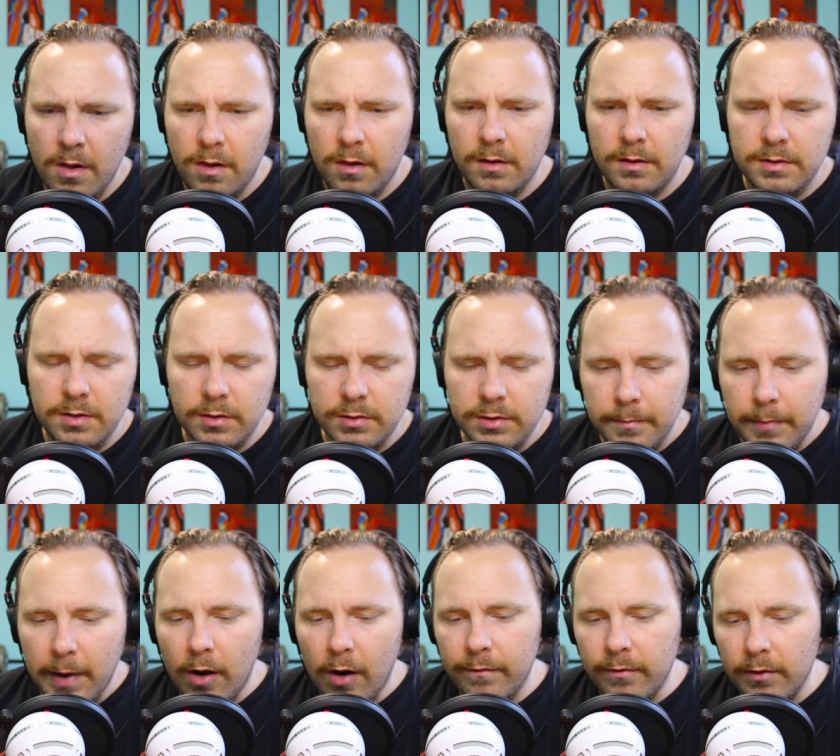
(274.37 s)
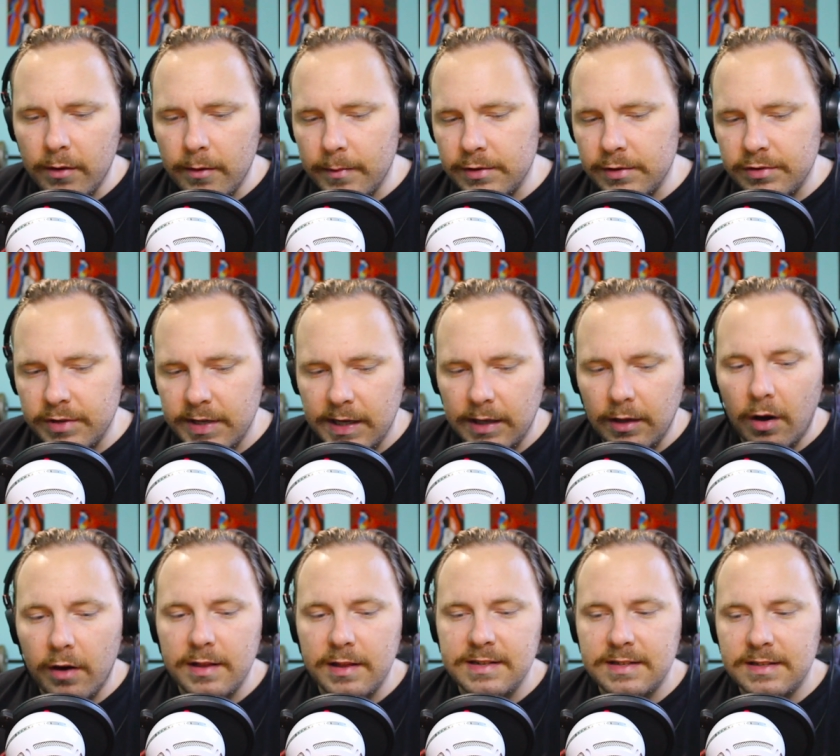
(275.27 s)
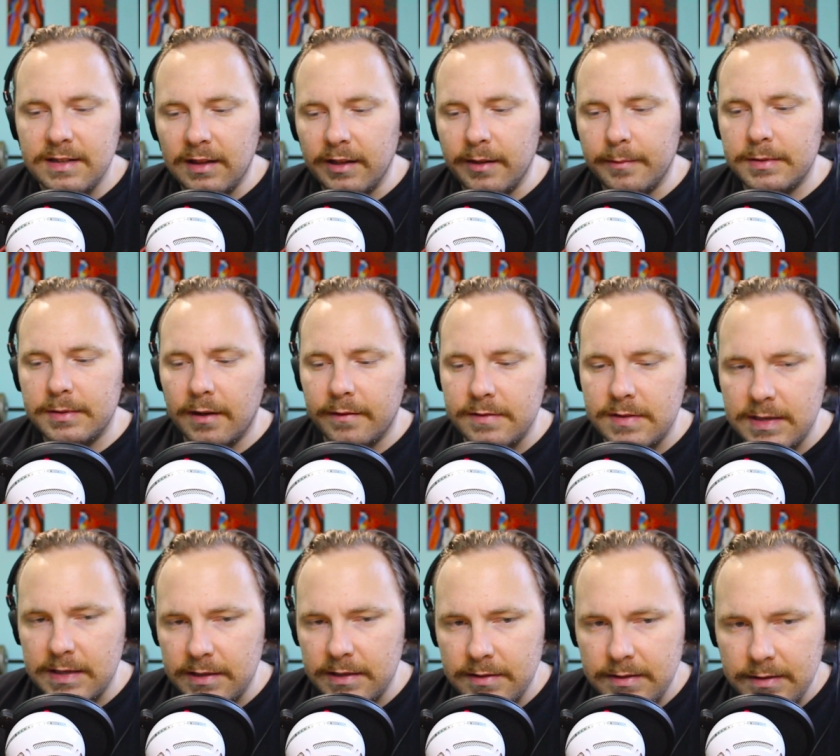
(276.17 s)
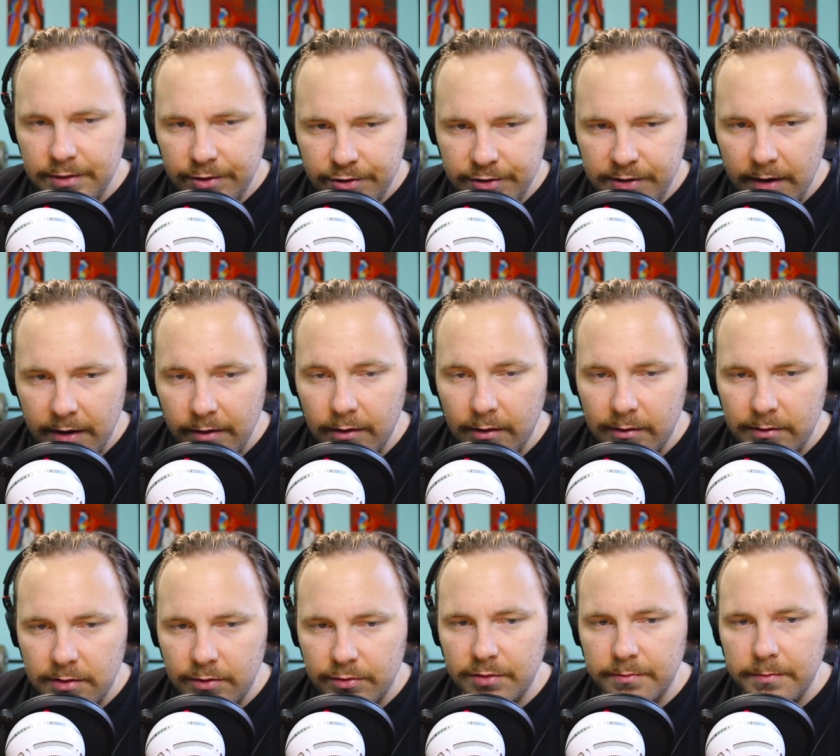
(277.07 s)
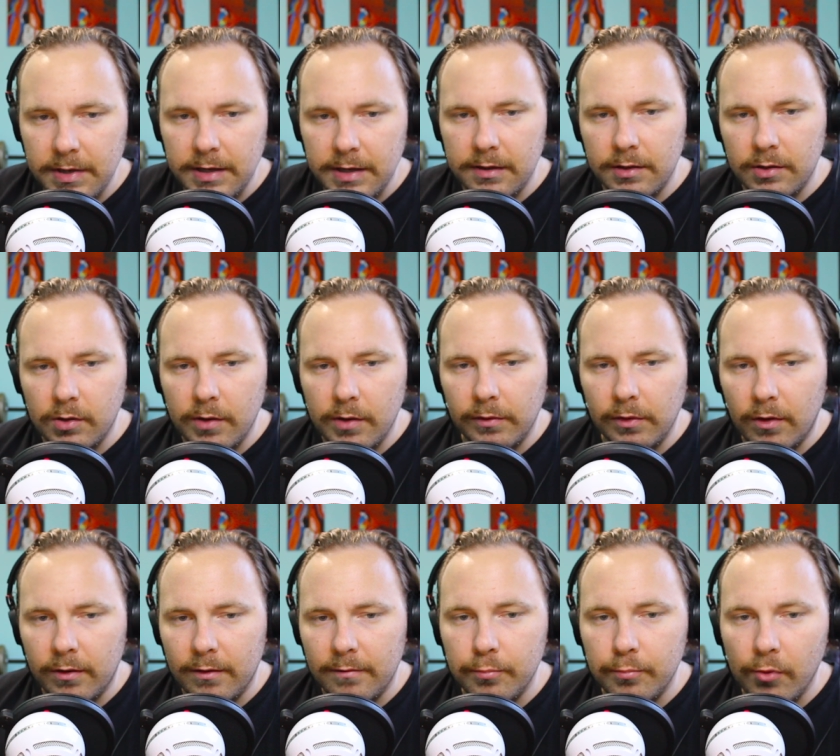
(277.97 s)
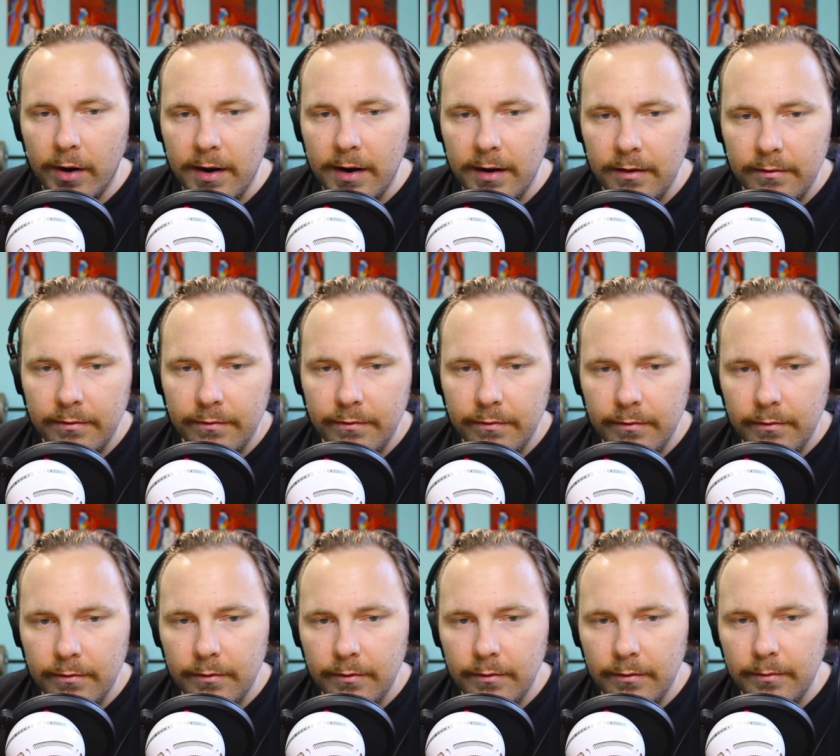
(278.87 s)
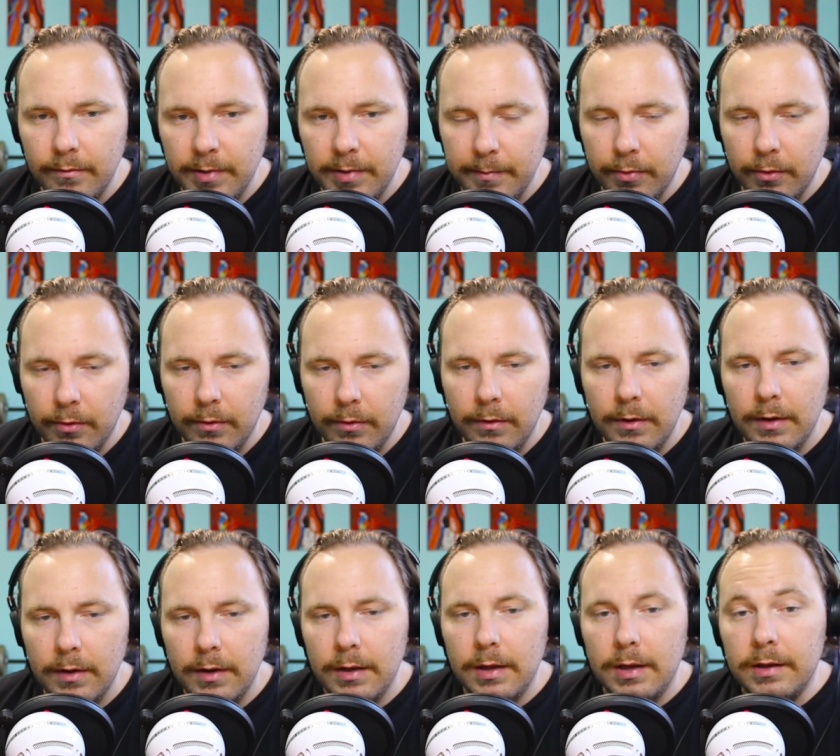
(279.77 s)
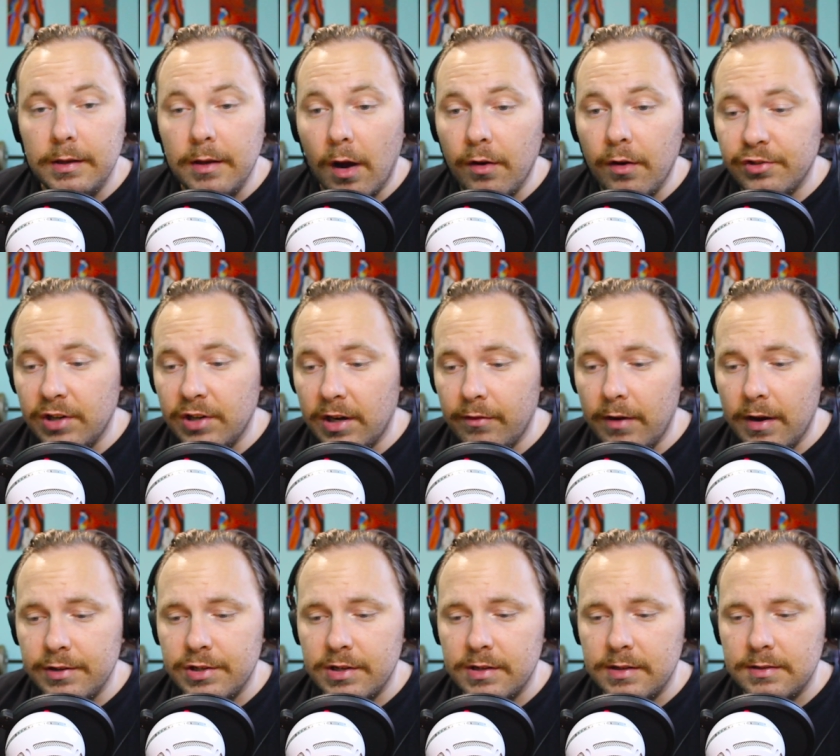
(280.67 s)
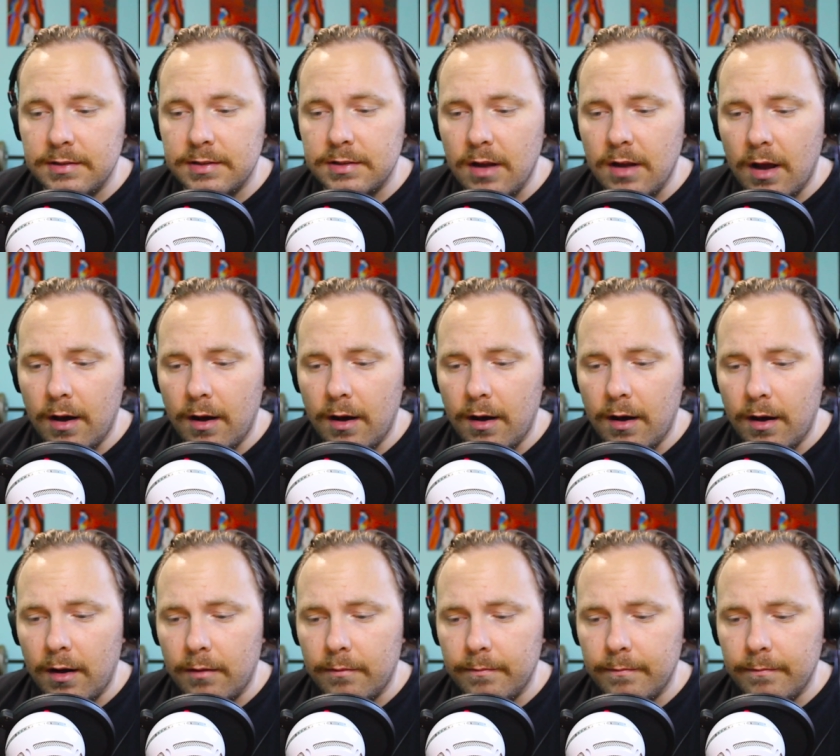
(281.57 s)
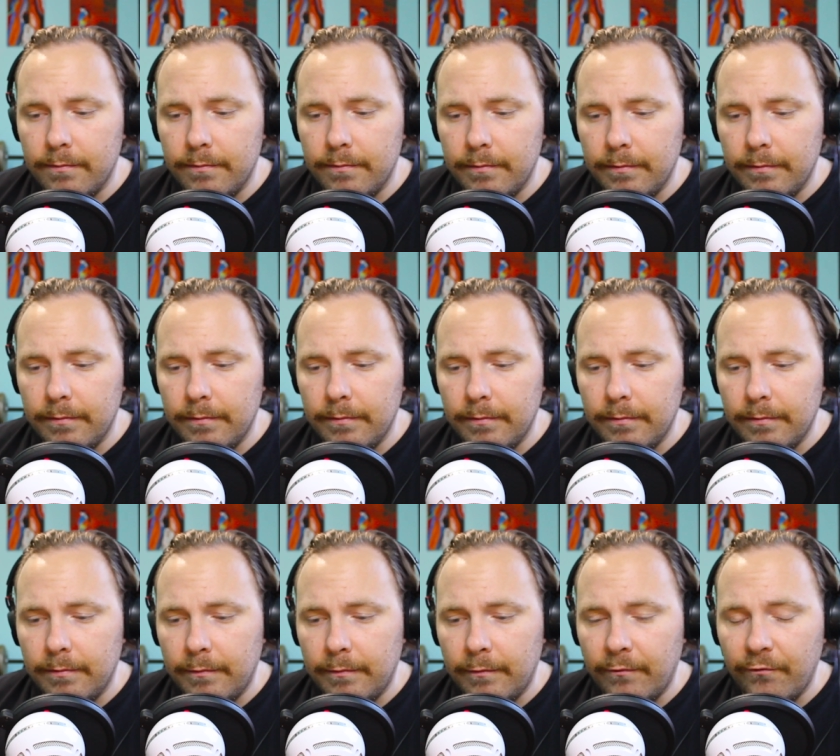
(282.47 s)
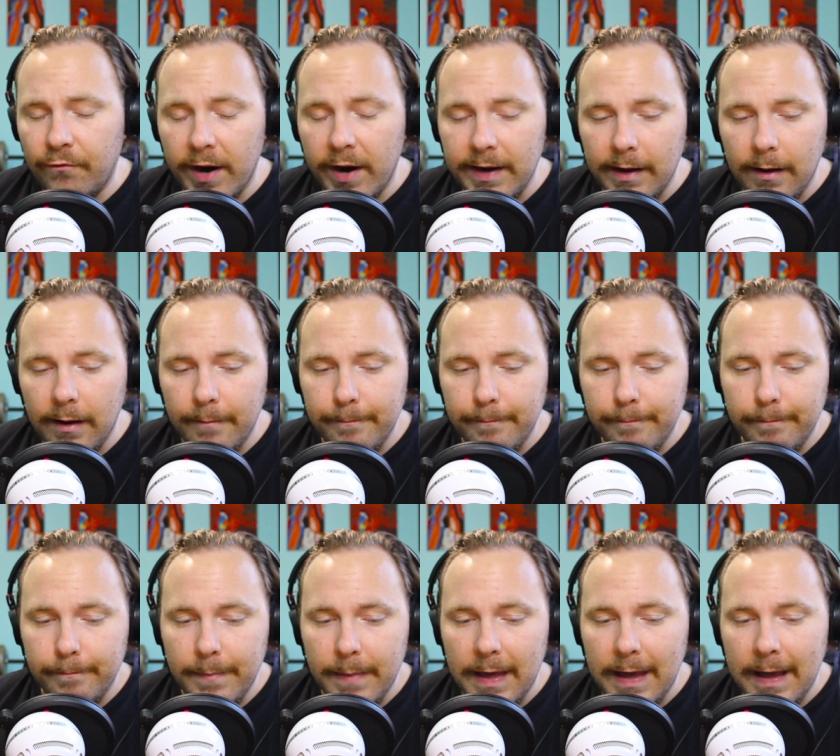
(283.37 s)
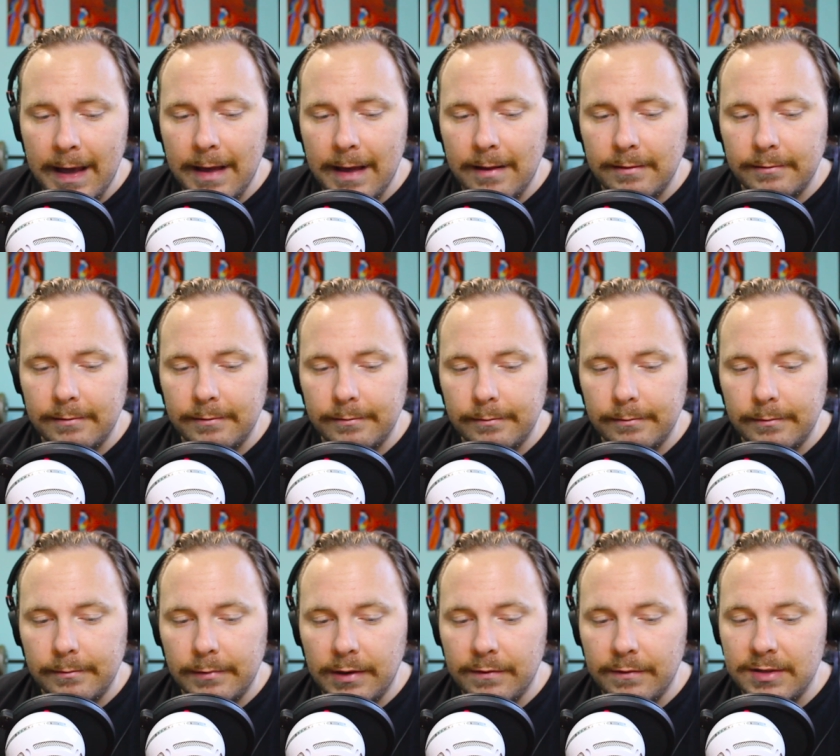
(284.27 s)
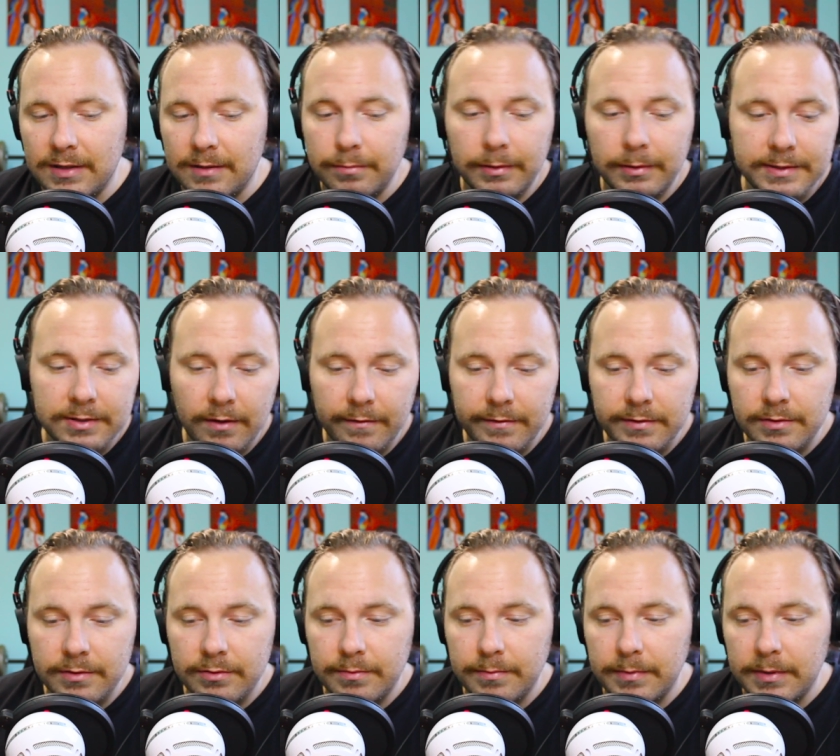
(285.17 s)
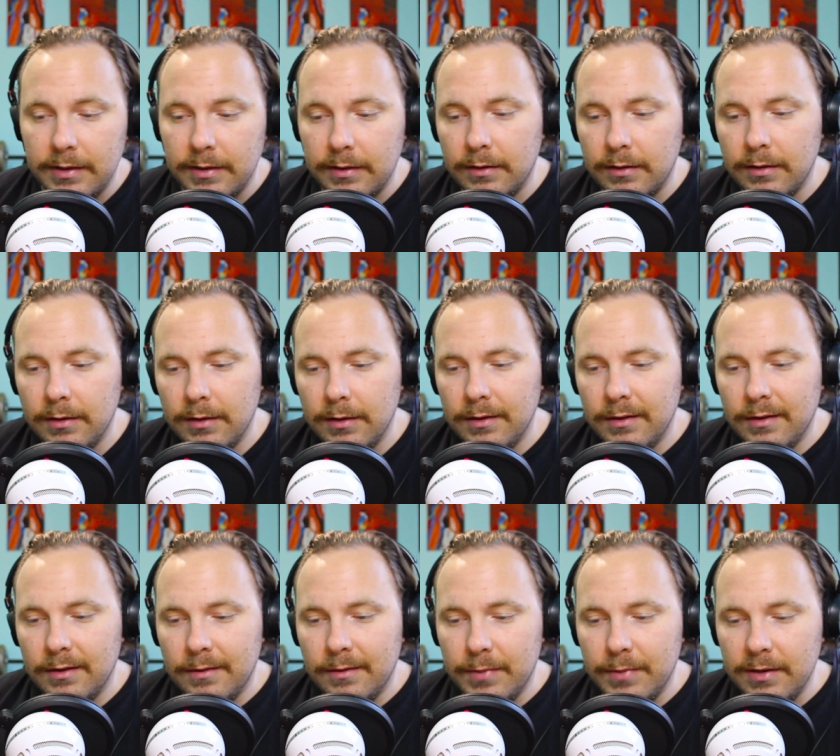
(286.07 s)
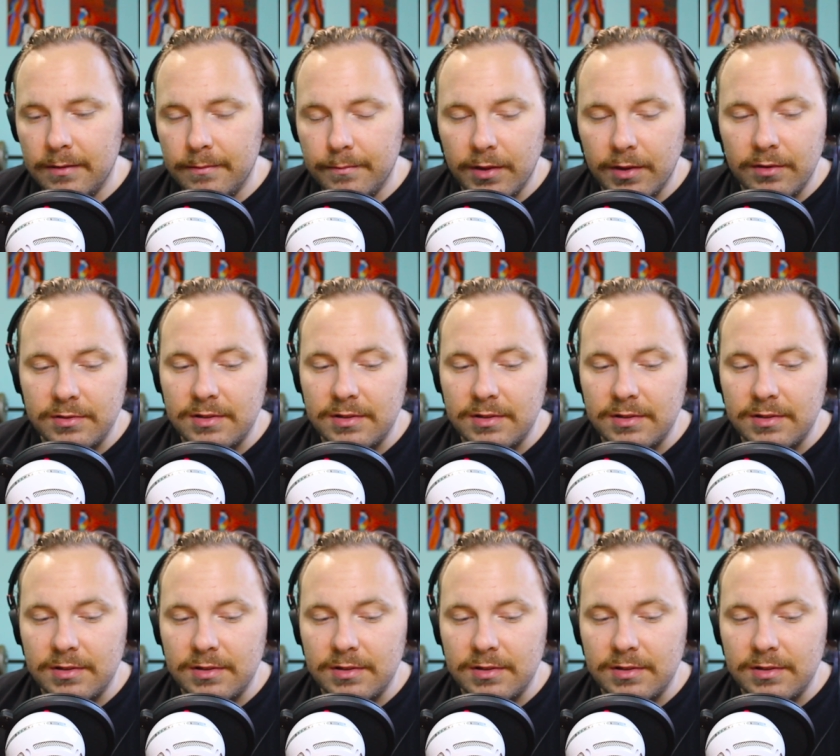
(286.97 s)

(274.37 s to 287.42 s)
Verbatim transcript: So some powerful imagery, a lot of these clips I've seen shared on social media. You have a lot of brave people, younger generations, uh, fighting up, and you've seen police officers being beaten. But there's